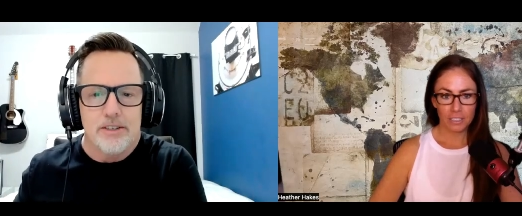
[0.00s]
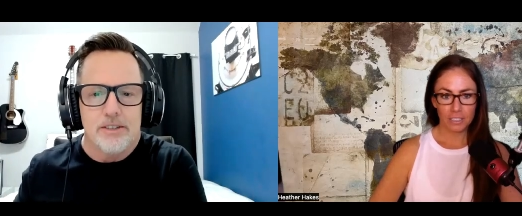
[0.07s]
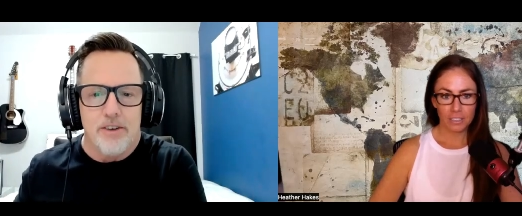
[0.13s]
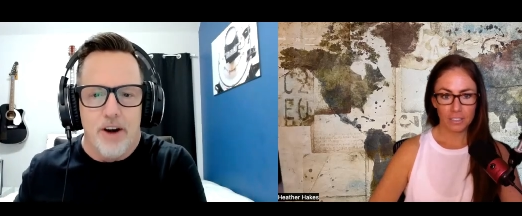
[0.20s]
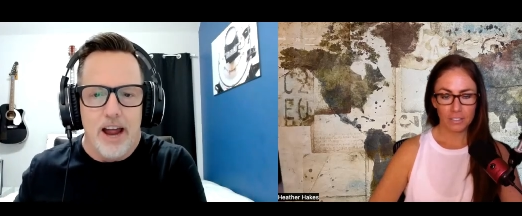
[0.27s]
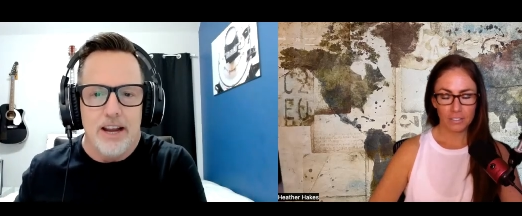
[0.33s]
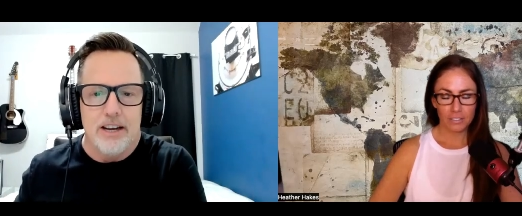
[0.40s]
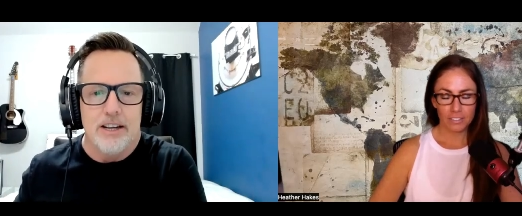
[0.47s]

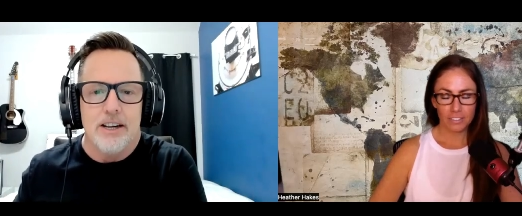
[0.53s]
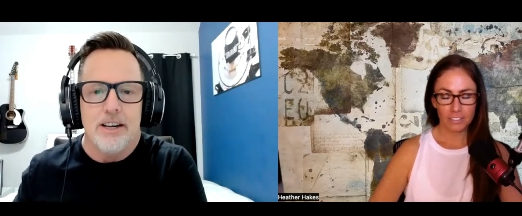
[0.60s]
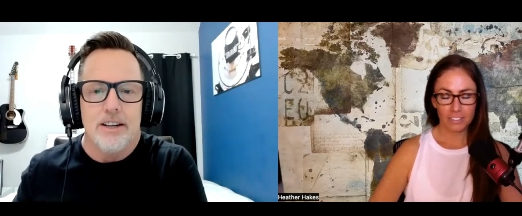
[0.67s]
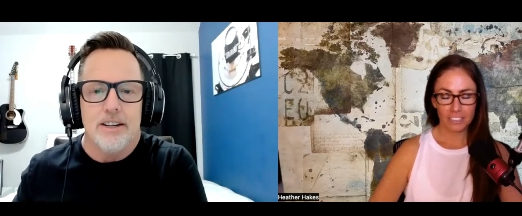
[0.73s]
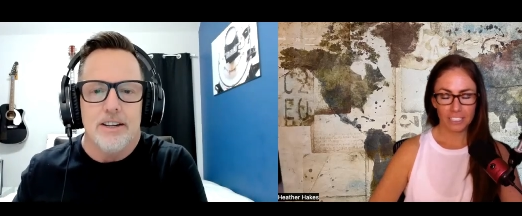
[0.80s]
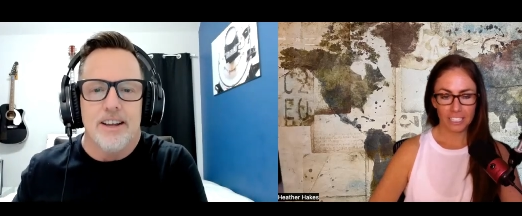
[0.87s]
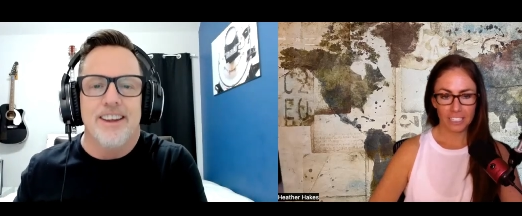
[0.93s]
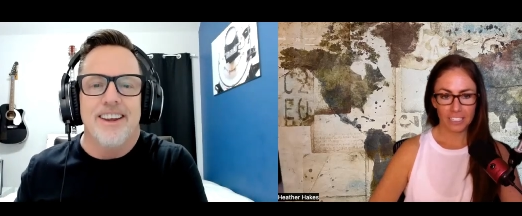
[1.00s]
Speaker 1: Right.
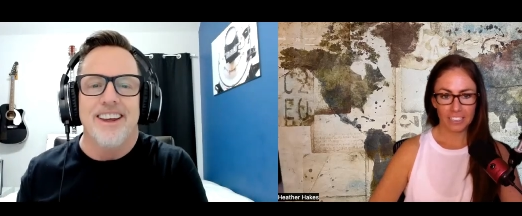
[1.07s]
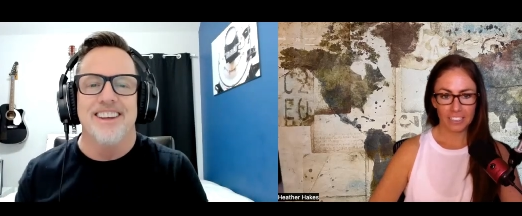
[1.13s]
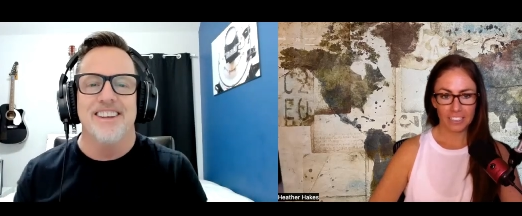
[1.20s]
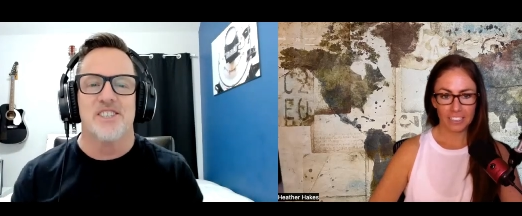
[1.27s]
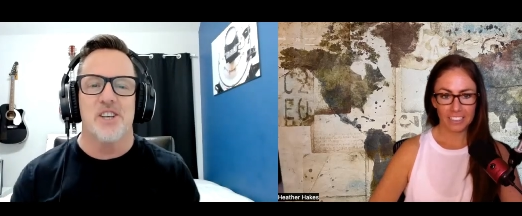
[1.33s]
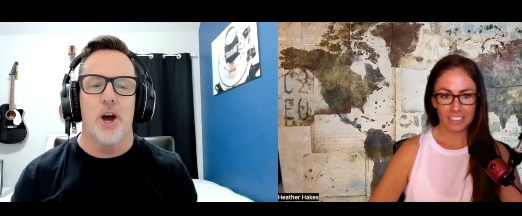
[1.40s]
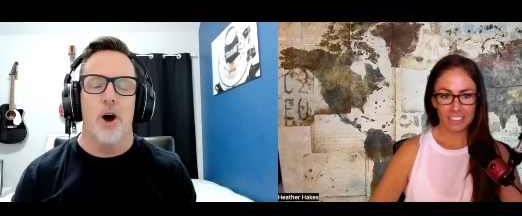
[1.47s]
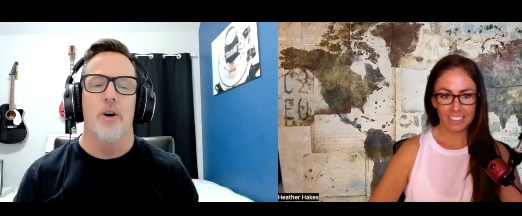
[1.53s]
Yeah.
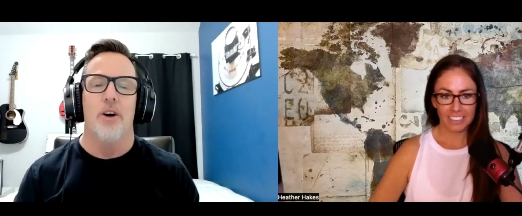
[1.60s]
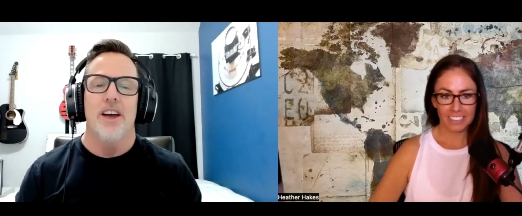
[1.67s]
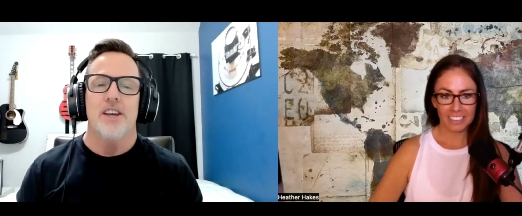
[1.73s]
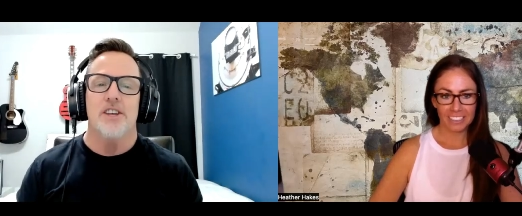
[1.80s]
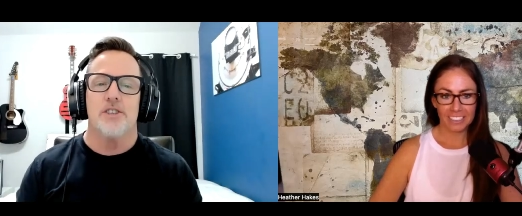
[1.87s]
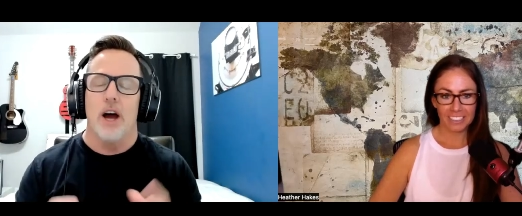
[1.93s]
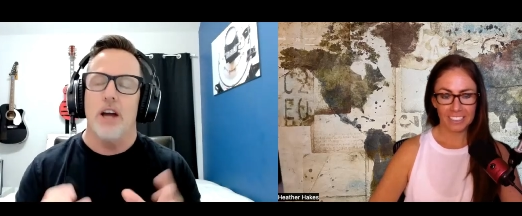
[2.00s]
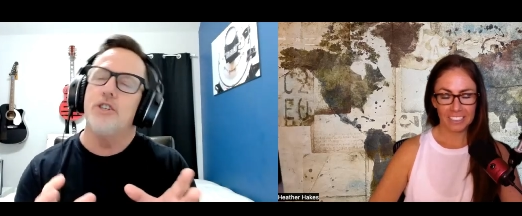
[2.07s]
so,
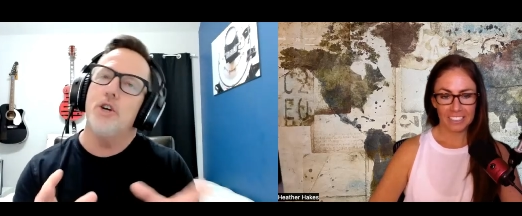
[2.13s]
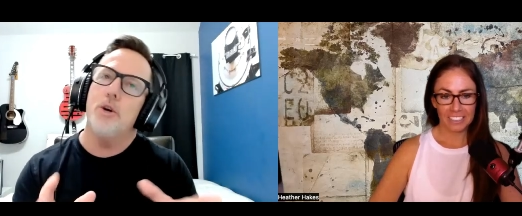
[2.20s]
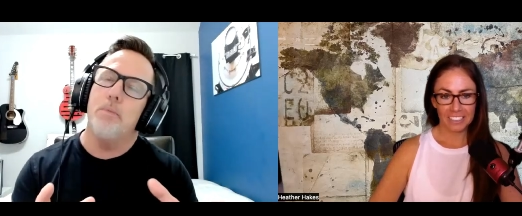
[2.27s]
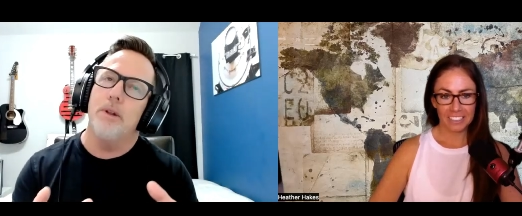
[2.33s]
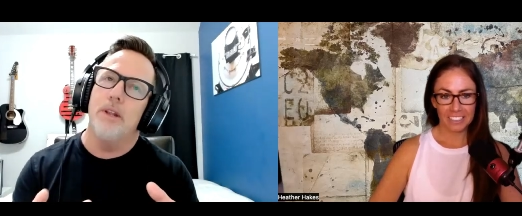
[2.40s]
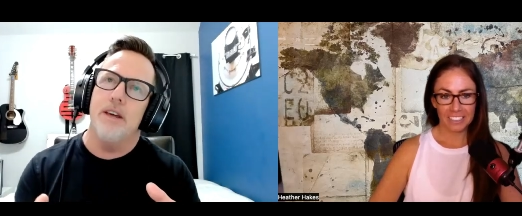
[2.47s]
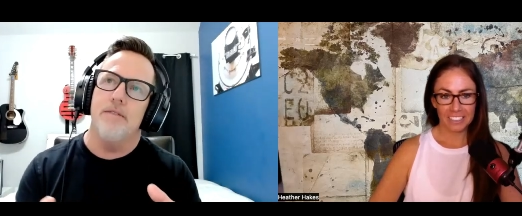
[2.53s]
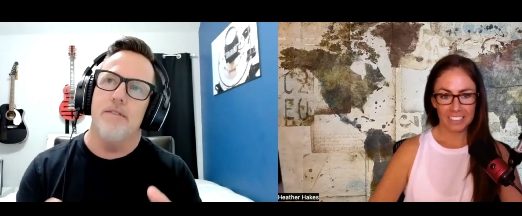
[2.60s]
So I do
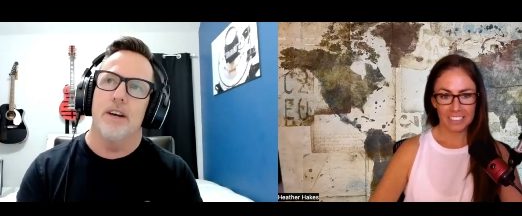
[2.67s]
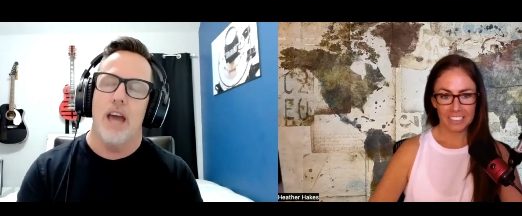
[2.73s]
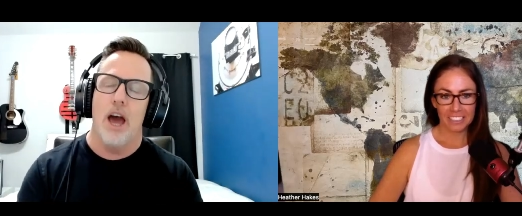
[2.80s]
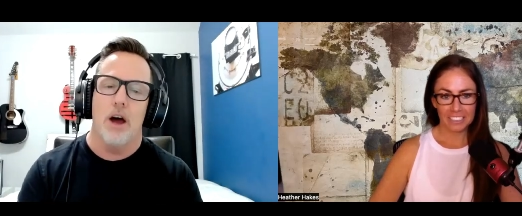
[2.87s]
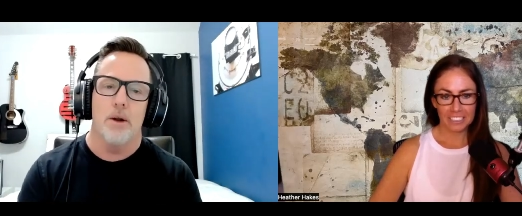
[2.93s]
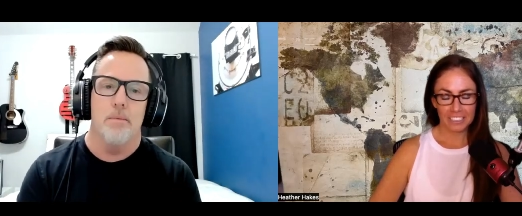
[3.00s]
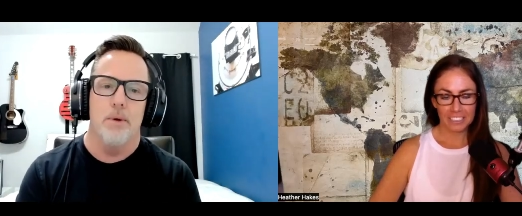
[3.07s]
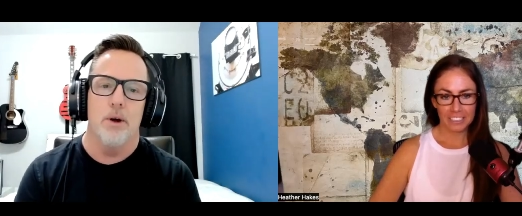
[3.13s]
believe
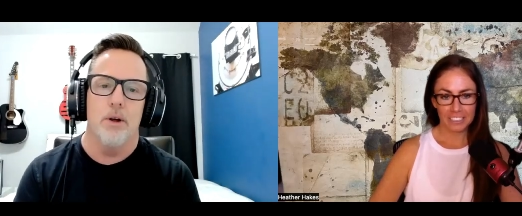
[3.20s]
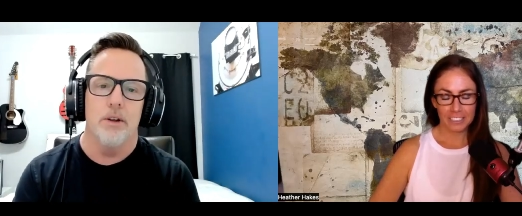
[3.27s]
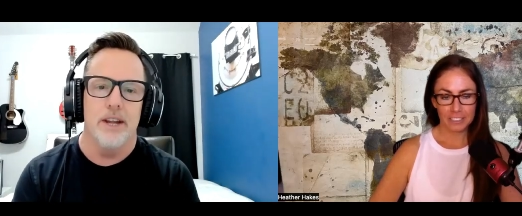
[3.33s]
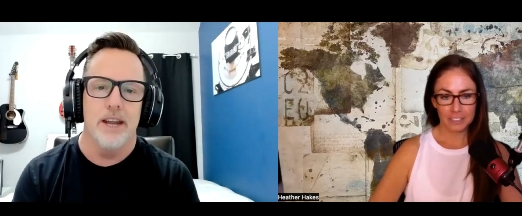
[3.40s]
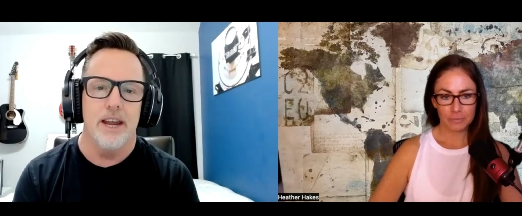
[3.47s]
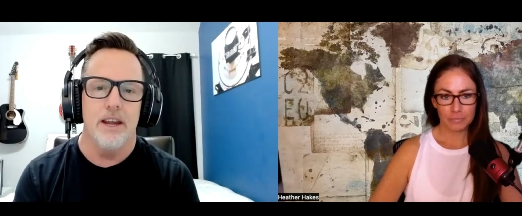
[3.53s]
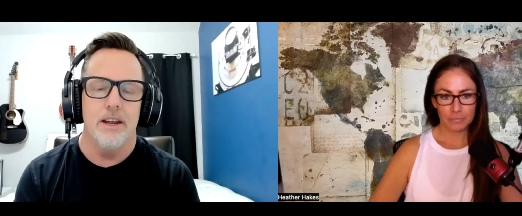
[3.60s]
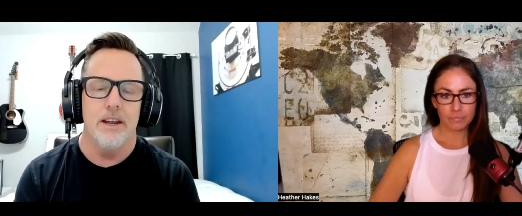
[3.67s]

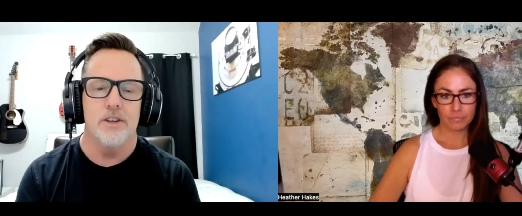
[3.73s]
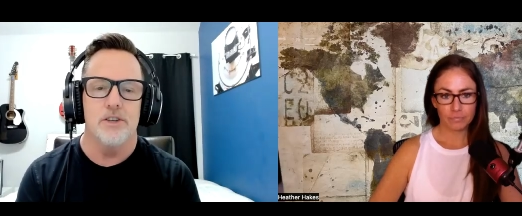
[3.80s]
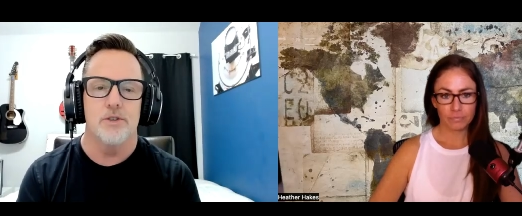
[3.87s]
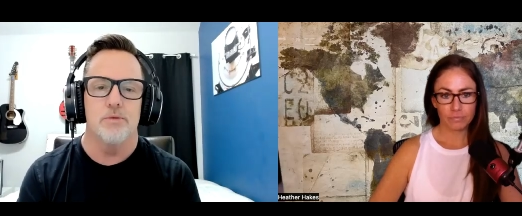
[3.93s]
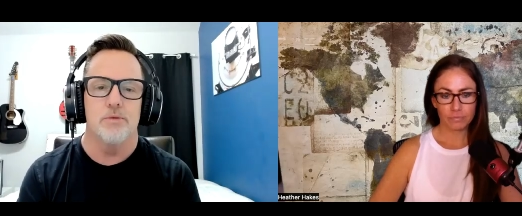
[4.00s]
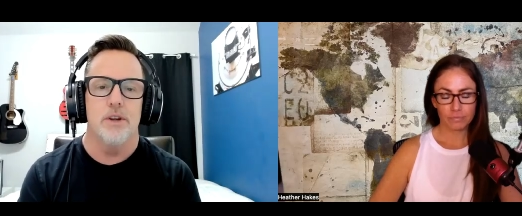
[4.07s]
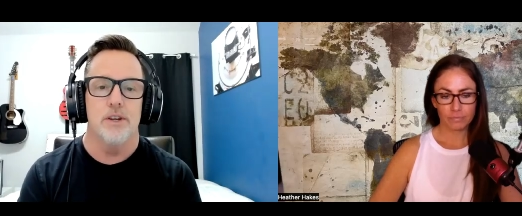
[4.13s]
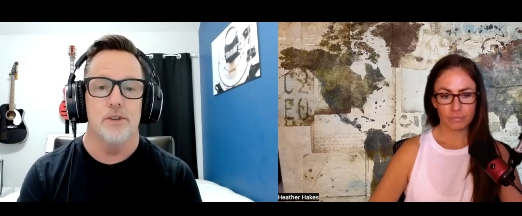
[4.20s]
accountability
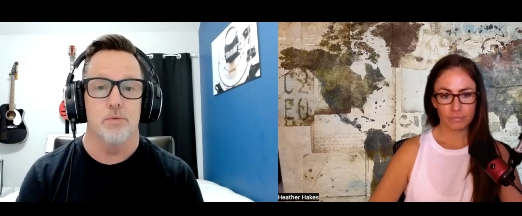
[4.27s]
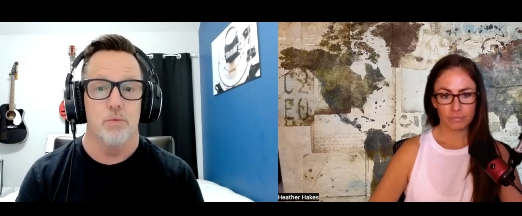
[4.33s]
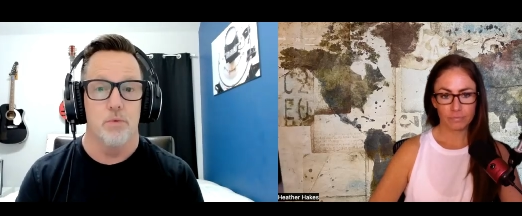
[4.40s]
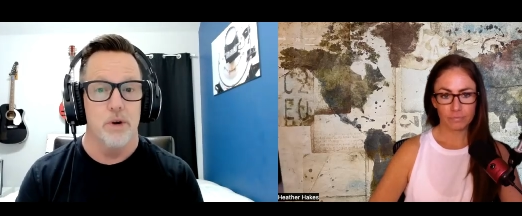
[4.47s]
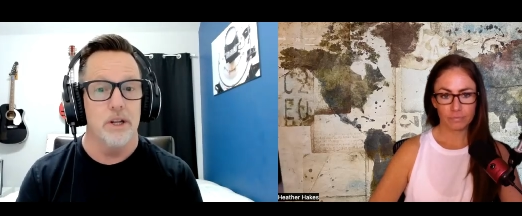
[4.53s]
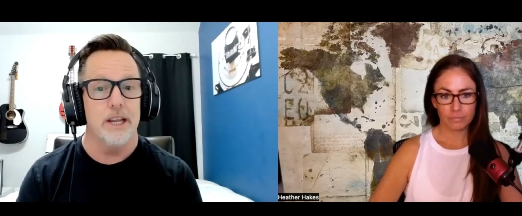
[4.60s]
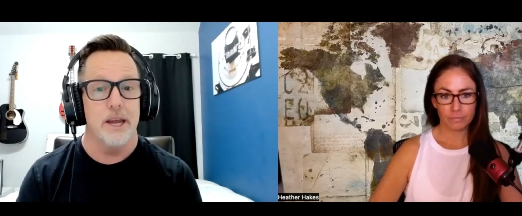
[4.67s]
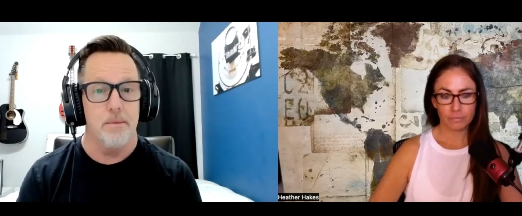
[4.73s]
is, is
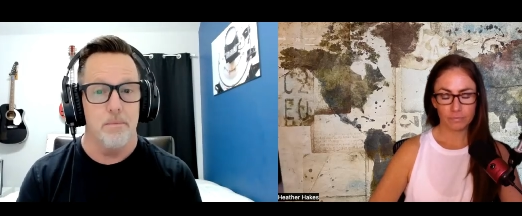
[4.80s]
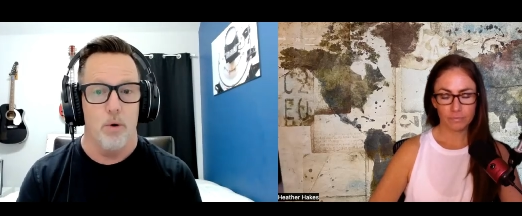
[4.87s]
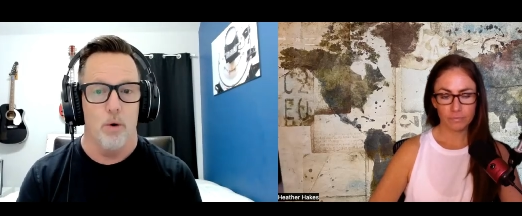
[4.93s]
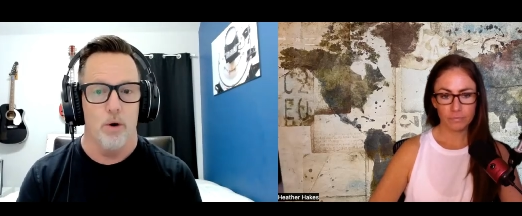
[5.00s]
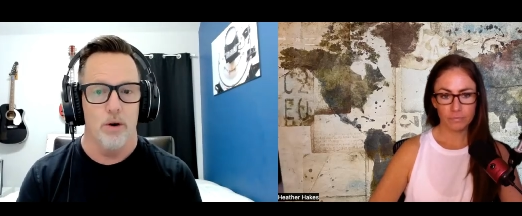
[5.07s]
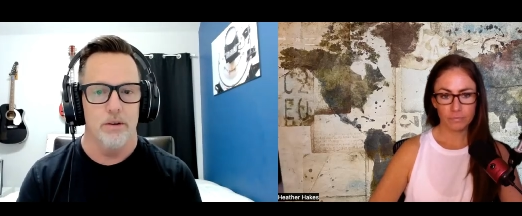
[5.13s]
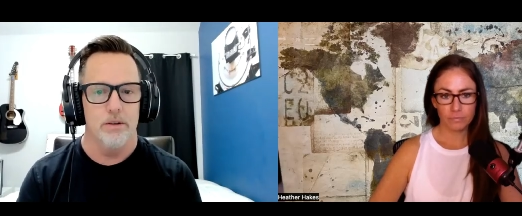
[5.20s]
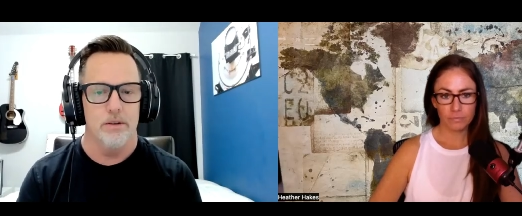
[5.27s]
really
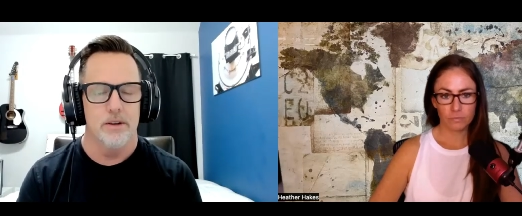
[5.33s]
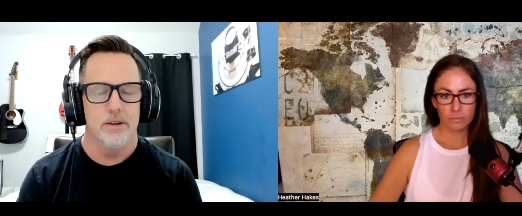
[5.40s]
important,